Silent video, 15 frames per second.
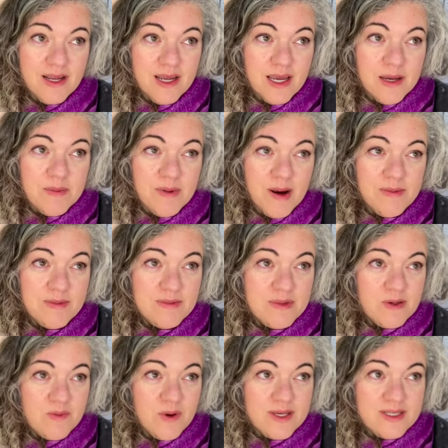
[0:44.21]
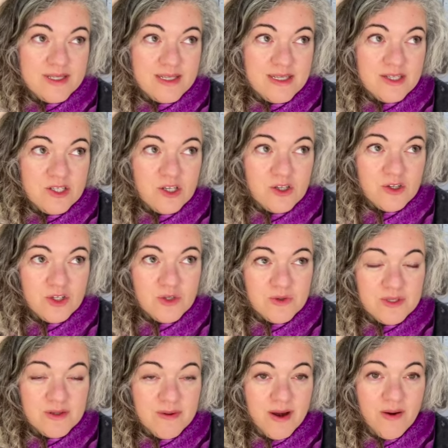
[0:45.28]
It probably wasn't until she was
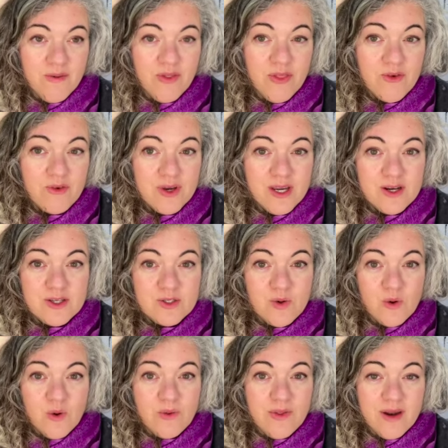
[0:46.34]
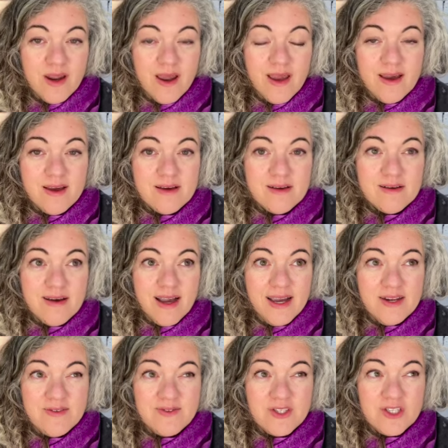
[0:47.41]
about 3 years old that I kind
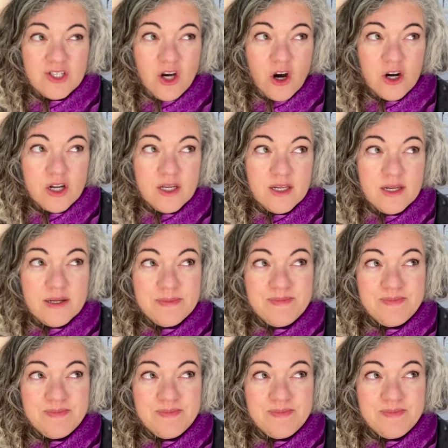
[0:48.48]
of started